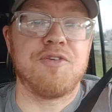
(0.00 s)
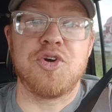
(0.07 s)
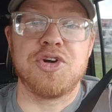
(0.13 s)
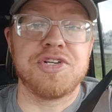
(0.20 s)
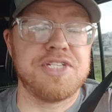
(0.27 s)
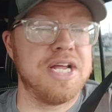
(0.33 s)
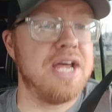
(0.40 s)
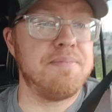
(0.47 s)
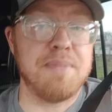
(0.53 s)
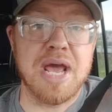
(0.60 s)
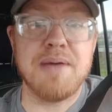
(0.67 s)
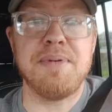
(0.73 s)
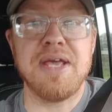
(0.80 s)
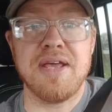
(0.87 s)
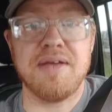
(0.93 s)
first and
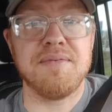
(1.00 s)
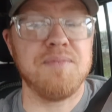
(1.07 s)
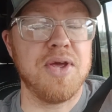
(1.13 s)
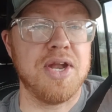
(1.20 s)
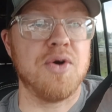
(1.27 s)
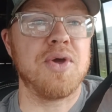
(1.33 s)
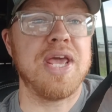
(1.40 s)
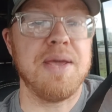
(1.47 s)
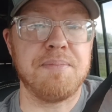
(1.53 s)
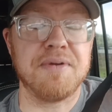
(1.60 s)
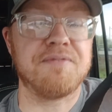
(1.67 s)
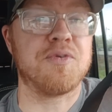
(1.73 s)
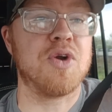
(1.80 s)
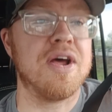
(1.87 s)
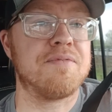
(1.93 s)
maybe, keep it
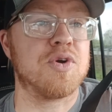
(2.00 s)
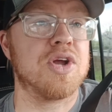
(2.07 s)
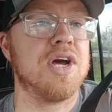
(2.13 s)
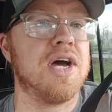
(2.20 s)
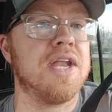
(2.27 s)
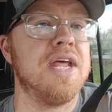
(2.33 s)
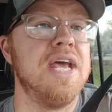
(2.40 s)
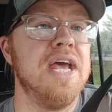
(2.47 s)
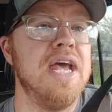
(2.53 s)
forever gun.